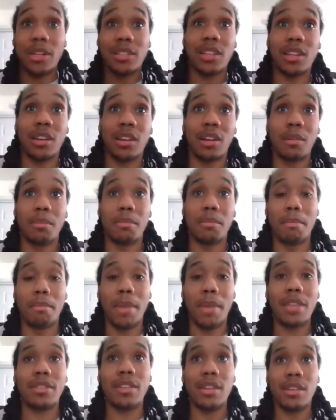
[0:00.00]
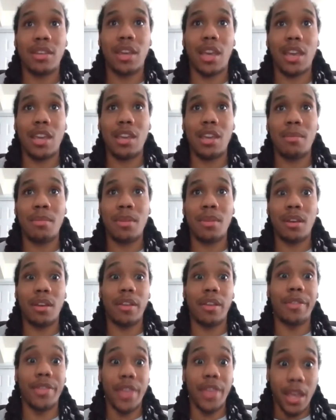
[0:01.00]
say, make the game
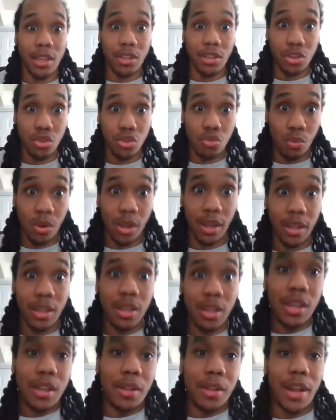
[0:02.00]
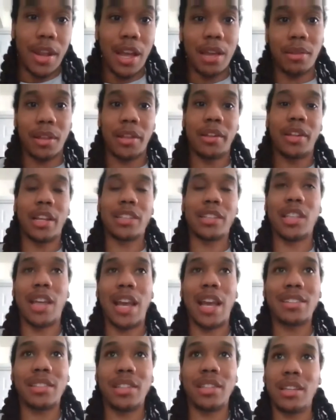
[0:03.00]
that you want. Not and like I said,
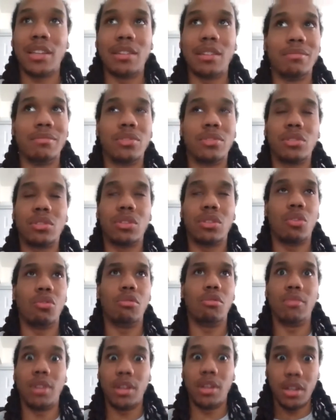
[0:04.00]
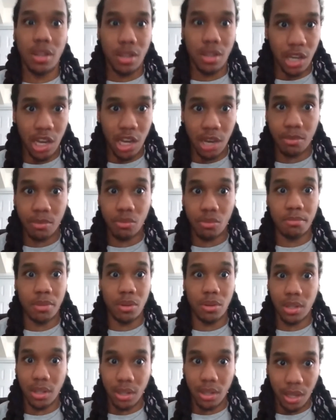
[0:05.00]
I see so many couple
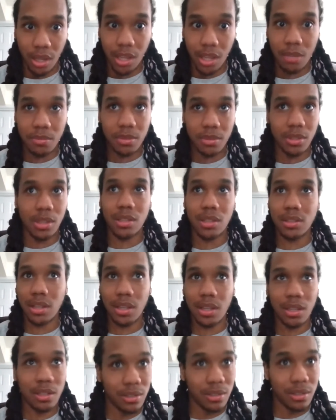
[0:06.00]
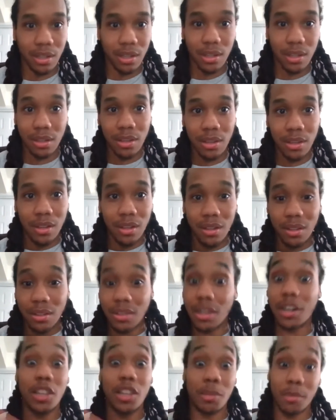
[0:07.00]
building games. It's insane.
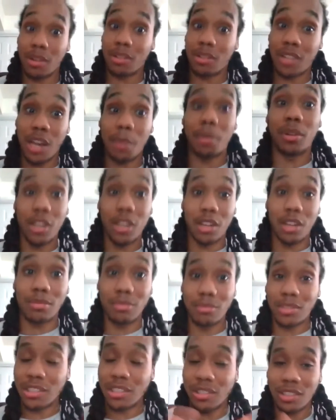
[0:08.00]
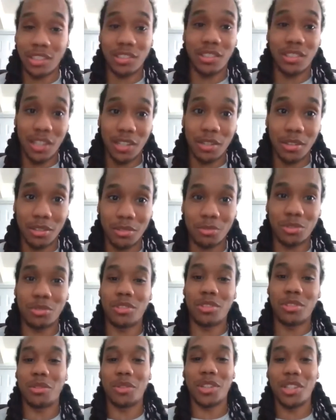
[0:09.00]
None of them are couple up. Let's get it.
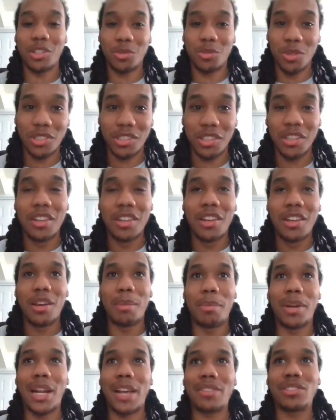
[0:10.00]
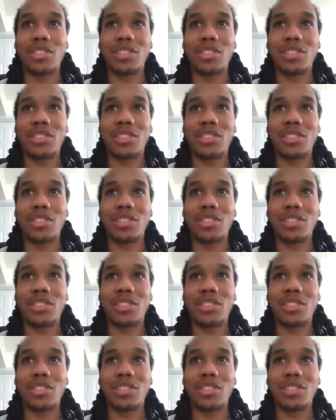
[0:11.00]
Don't get twisted. But I've